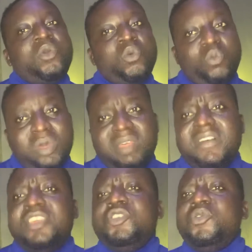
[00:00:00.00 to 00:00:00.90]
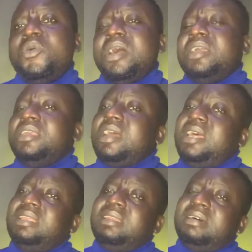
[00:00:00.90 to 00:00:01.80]
Whenever you are
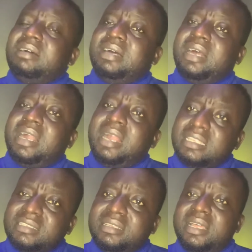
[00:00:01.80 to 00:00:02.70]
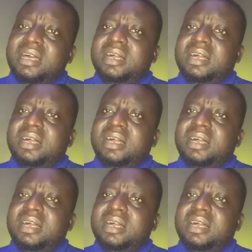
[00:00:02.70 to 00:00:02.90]
a counselor